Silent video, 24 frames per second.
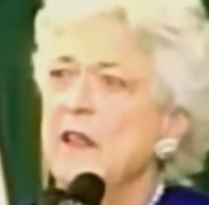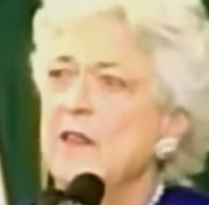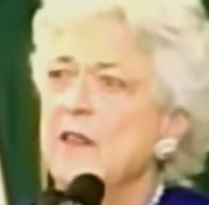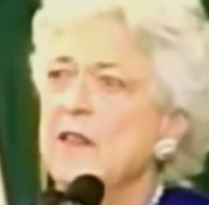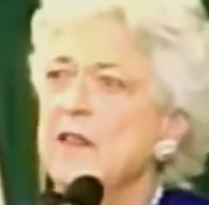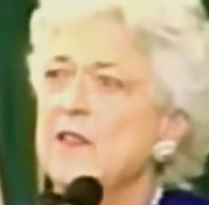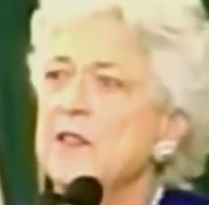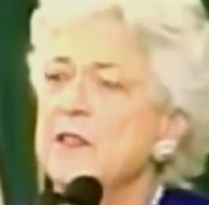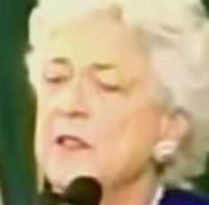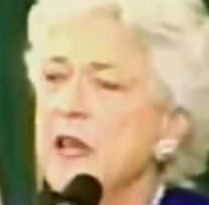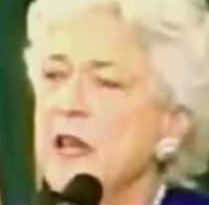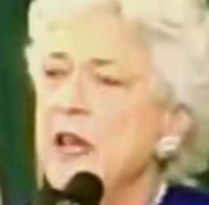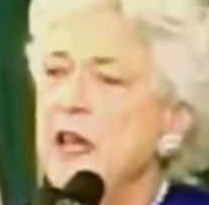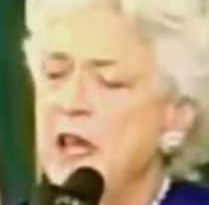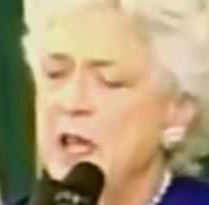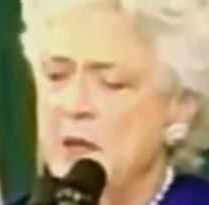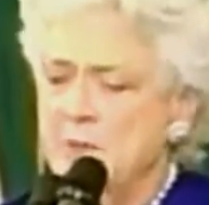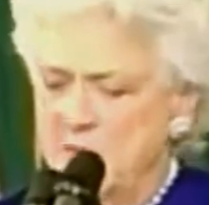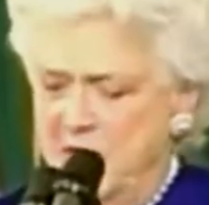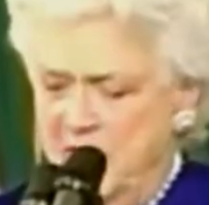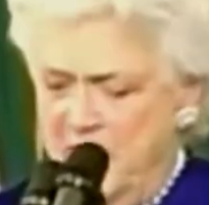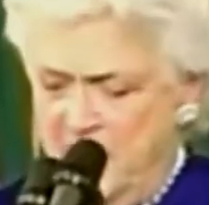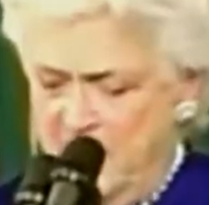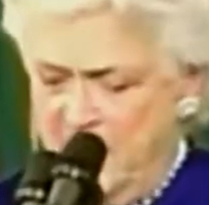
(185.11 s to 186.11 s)
the
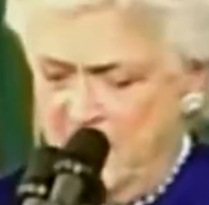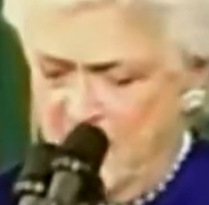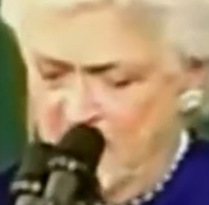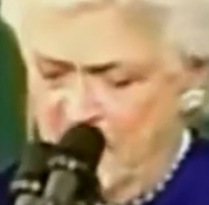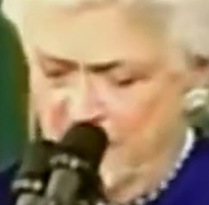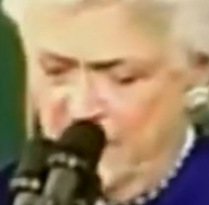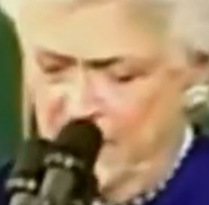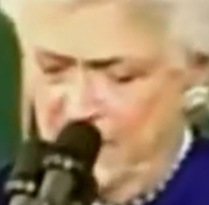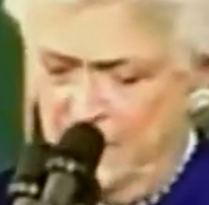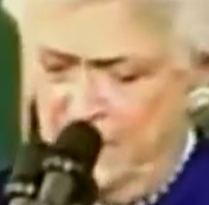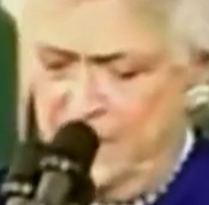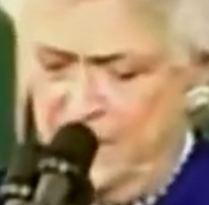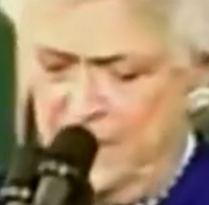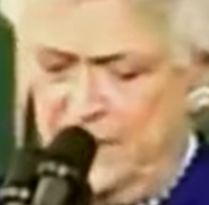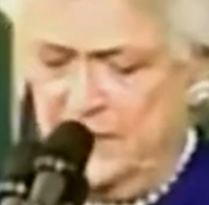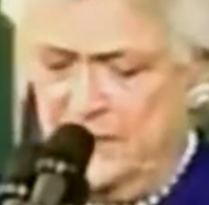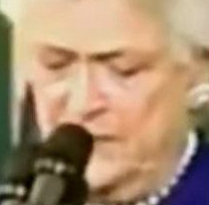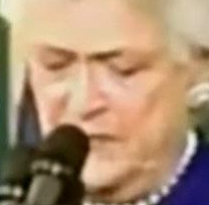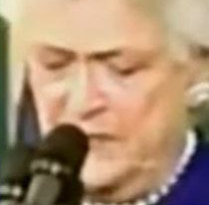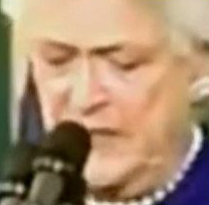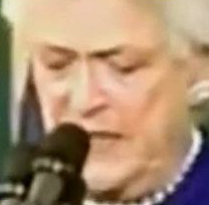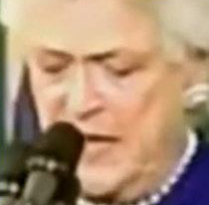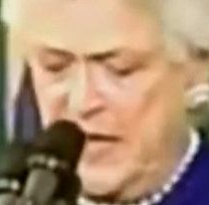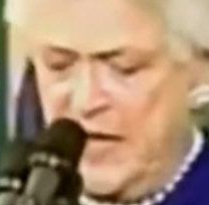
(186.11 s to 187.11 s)
same in others.